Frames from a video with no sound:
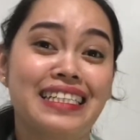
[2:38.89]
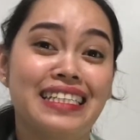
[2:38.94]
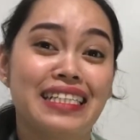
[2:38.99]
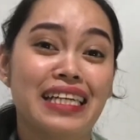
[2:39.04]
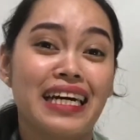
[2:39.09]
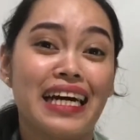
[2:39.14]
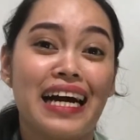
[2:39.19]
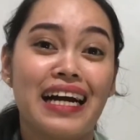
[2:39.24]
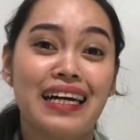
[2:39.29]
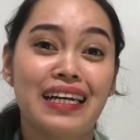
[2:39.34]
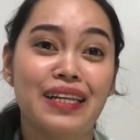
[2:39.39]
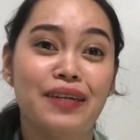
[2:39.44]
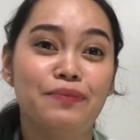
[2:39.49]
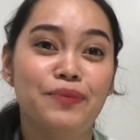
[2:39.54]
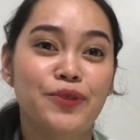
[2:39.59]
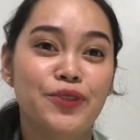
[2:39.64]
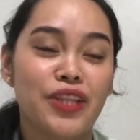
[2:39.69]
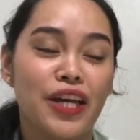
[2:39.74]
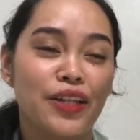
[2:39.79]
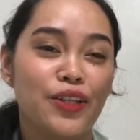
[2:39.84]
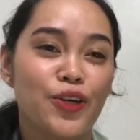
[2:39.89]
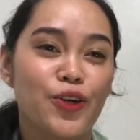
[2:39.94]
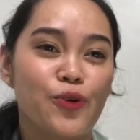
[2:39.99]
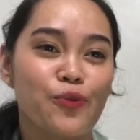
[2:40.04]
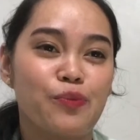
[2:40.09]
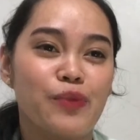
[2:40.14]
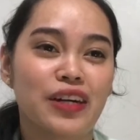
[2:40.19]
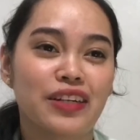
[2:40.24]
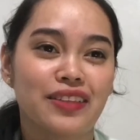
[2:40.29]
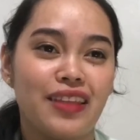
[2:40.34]
nakakalimutan
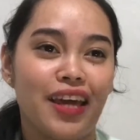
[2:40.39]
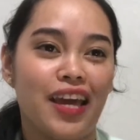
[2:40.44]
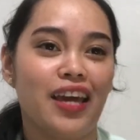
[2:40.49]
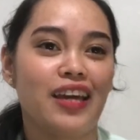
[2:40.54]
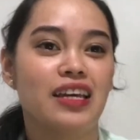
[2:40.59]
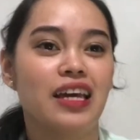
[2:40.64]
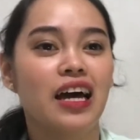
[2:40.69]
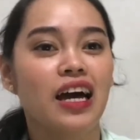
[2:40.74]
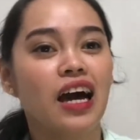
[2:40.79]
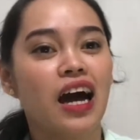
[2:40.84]
kong mag-take.